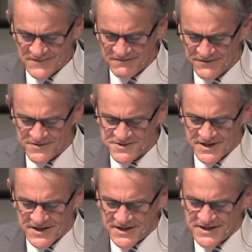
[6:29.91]
Verse
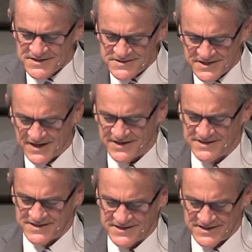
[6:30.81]

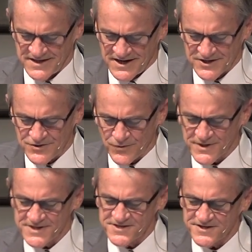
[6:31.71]
10
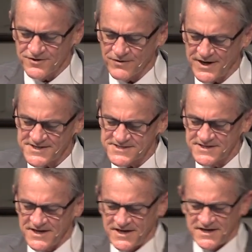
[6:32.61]
according to the grace
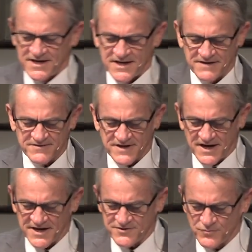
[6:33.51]
of
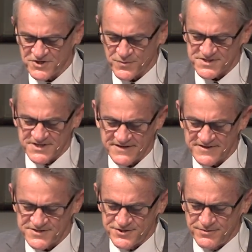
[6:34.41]
God which was
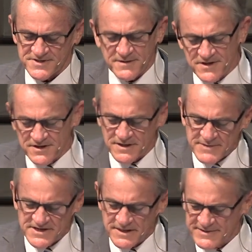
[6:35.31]
given to. Let
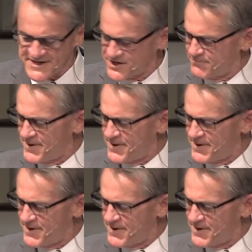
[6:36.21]
me, let me take you